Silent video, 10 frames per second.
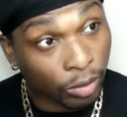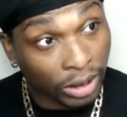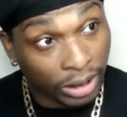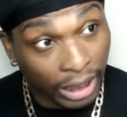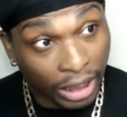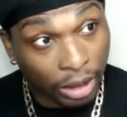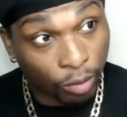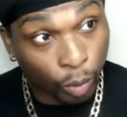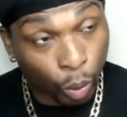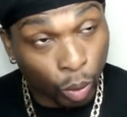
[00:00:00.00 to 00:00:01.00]
Second
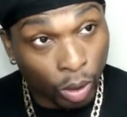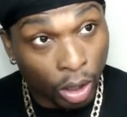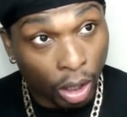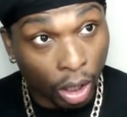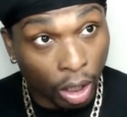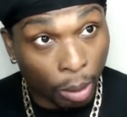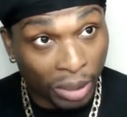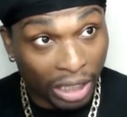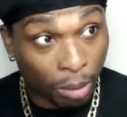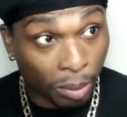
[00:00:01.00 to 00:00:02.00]
of all,
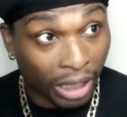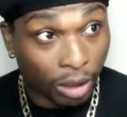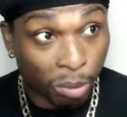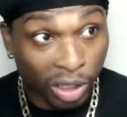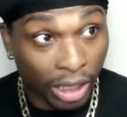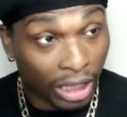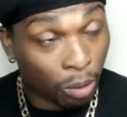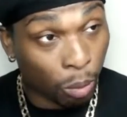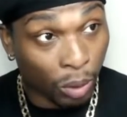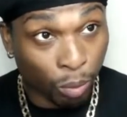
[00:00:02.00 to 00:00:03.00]
in the black community,
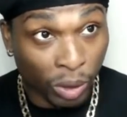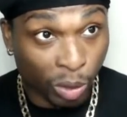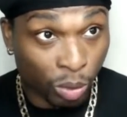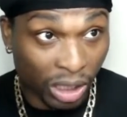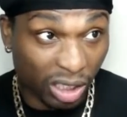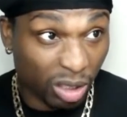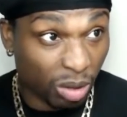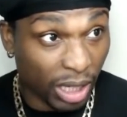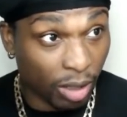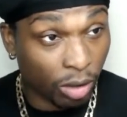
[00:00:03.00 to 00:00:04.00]
whether we're talking the
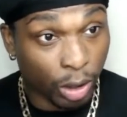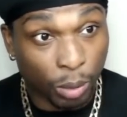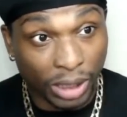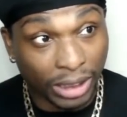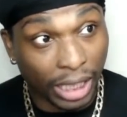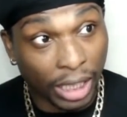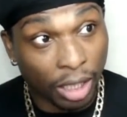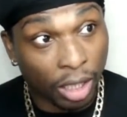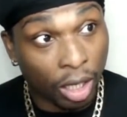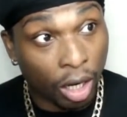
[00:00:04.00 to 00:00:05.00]
UK or USA,
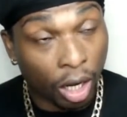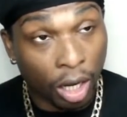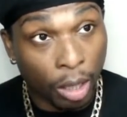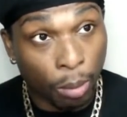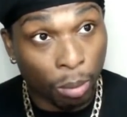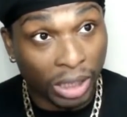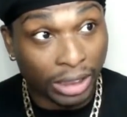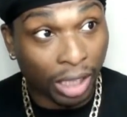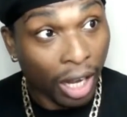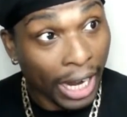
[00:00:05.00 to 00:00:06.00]

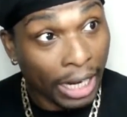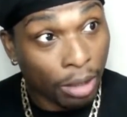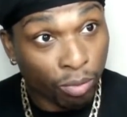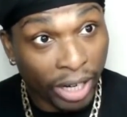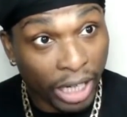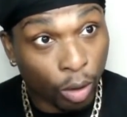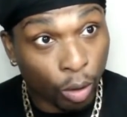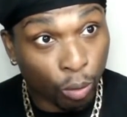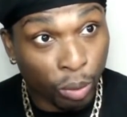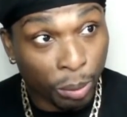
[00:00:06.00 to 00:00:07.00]
there's a high rate
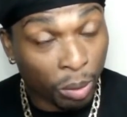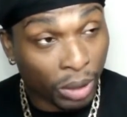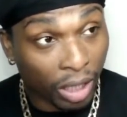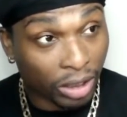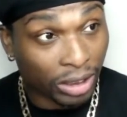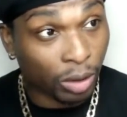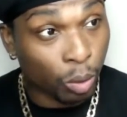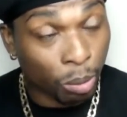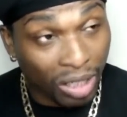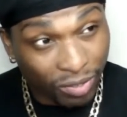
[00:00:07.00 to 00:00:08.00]
of women that are
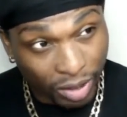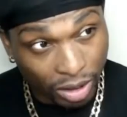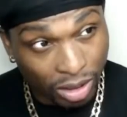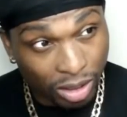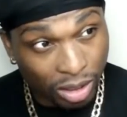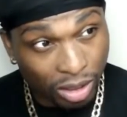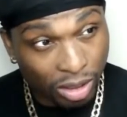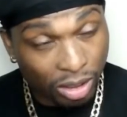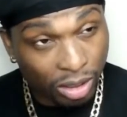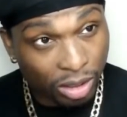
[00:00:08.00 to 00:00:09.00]
single mothers
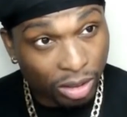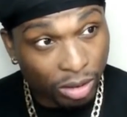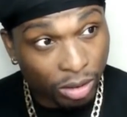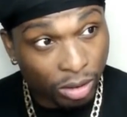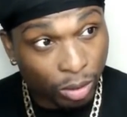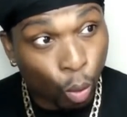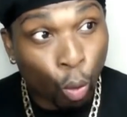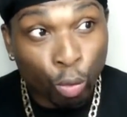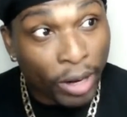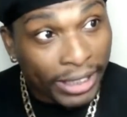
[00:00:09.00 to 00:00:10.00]

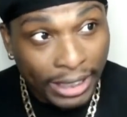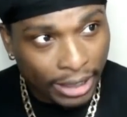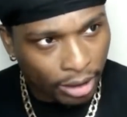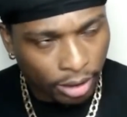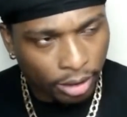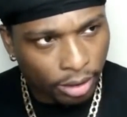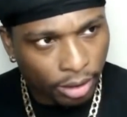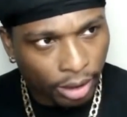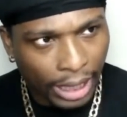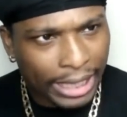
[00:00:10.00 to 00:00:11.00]
already,
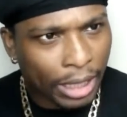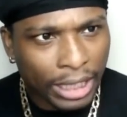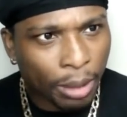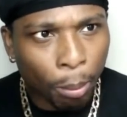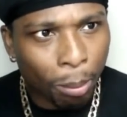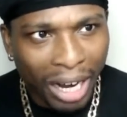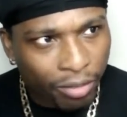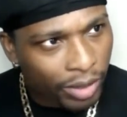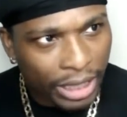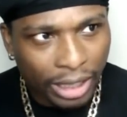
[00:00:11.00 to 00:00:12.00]
and they didn't
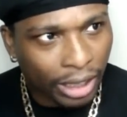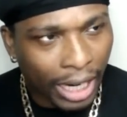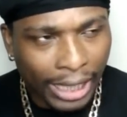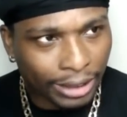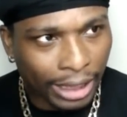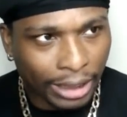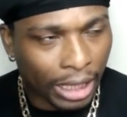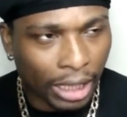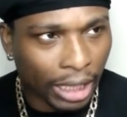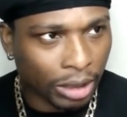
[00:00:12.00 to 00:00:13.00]
marry the guys that
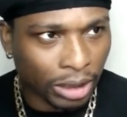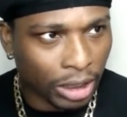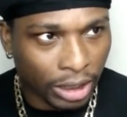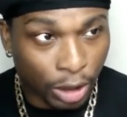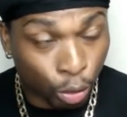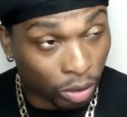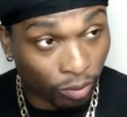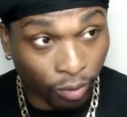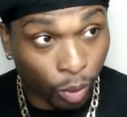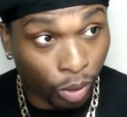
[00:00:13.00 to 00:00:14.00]
they had children
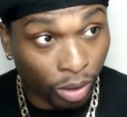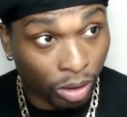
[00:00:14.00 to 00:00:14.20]
for.